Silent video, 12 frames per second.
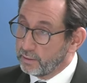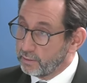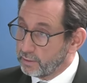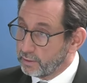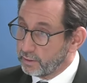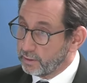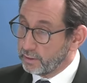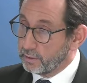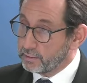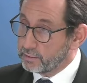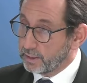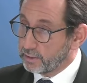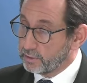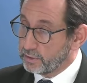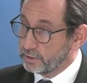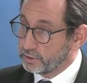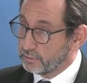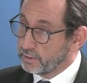the second
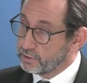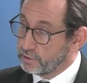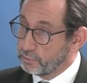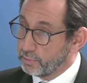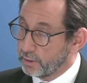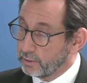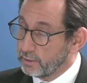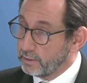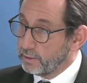edition, issue 1,